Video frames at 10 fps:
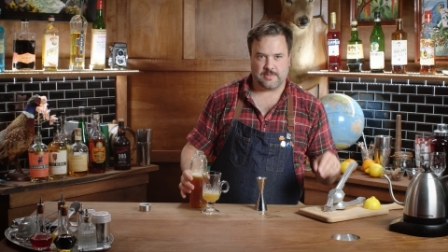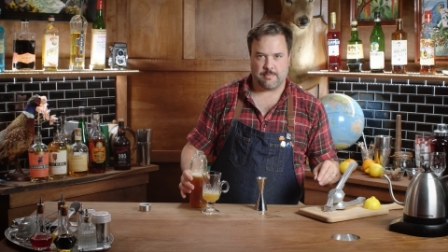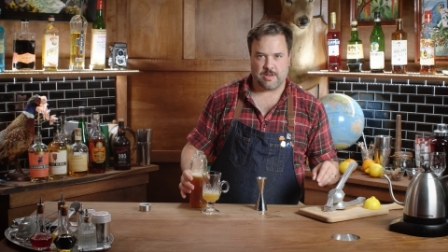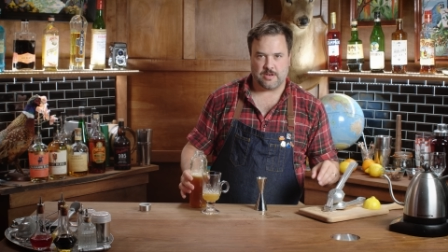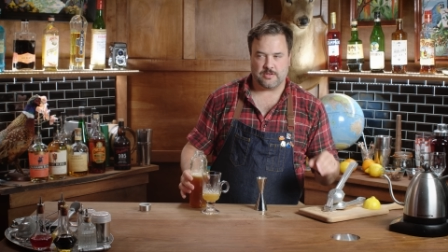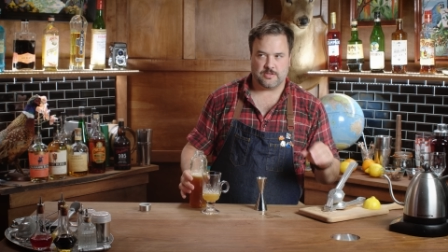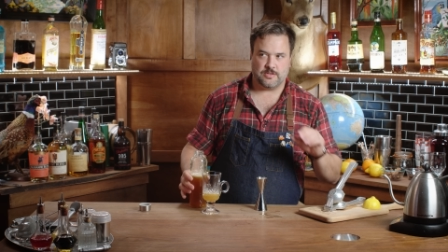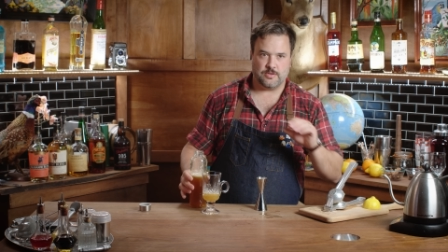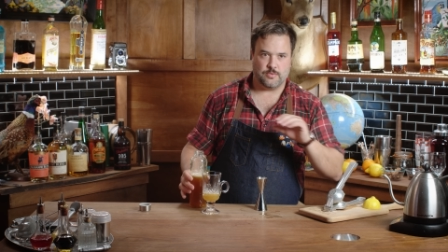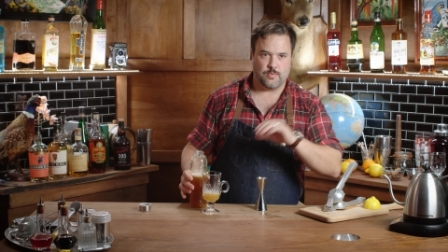lemon
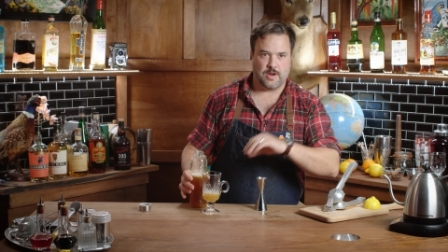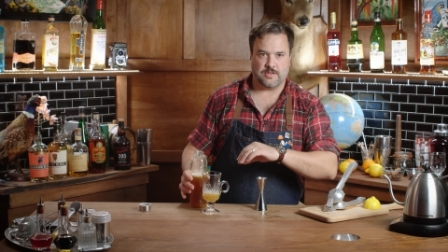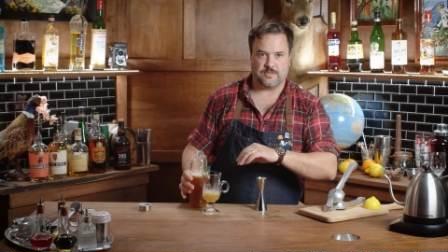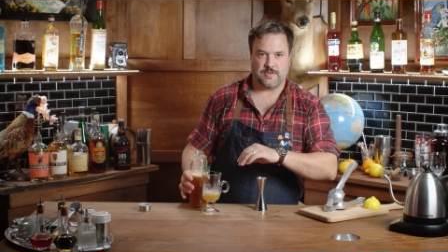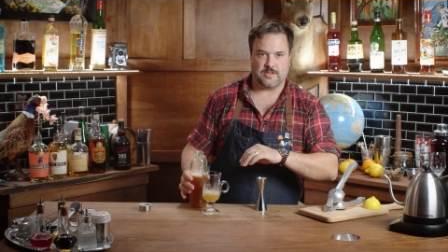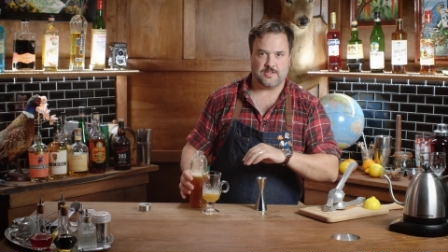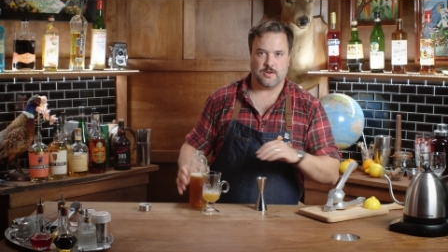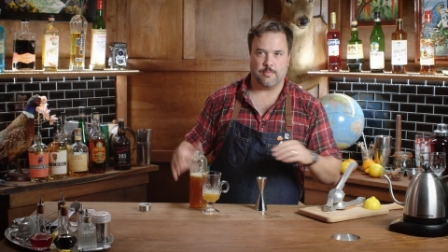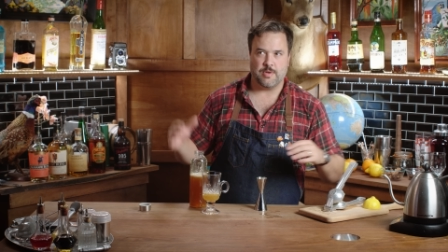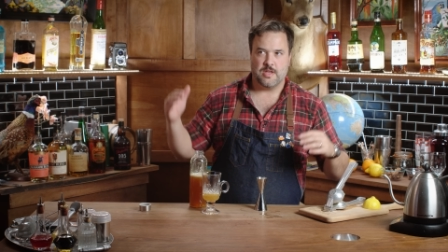to one ounce of honey
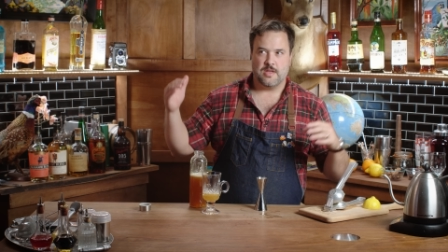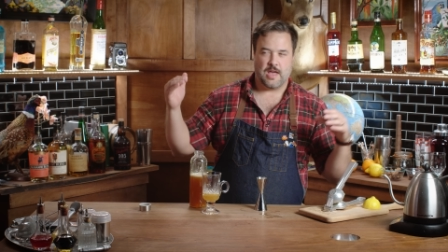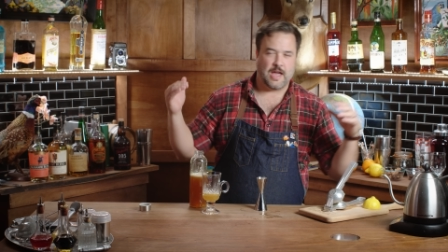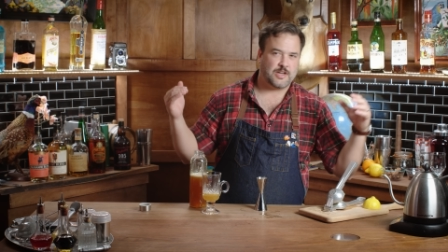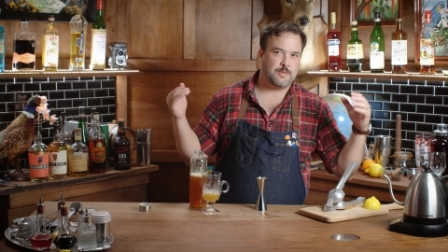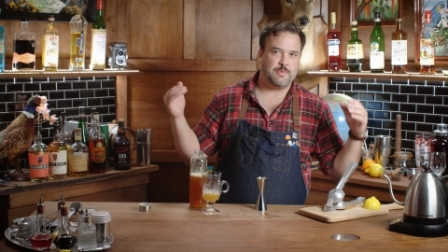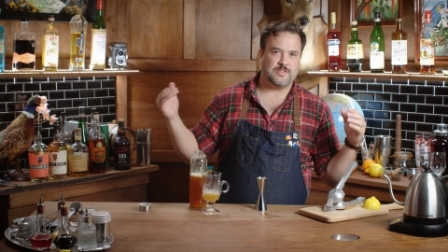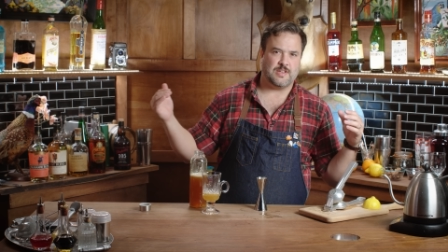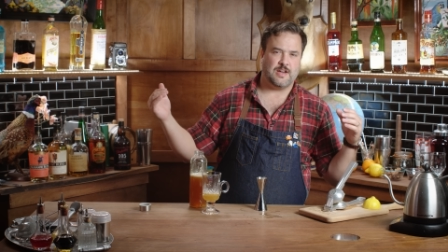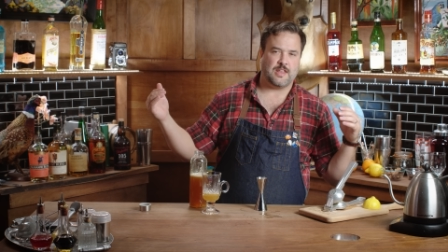syrup actually
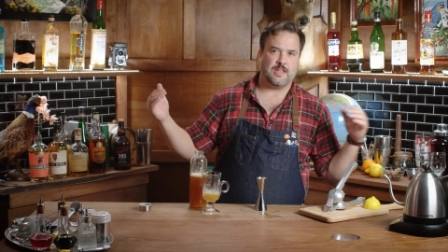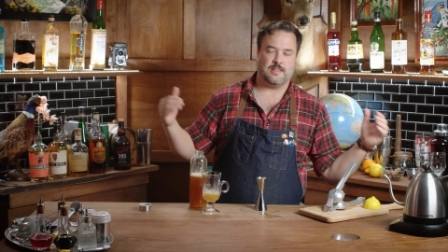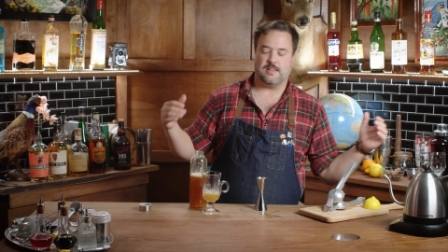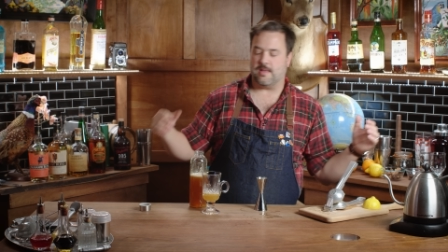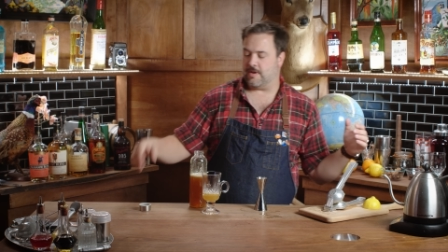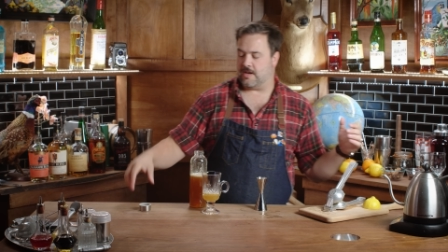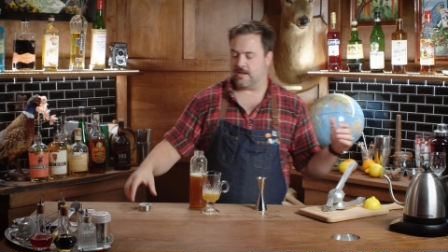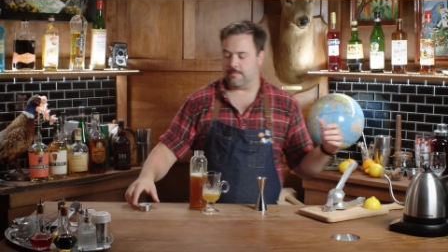puts the honey and the lemon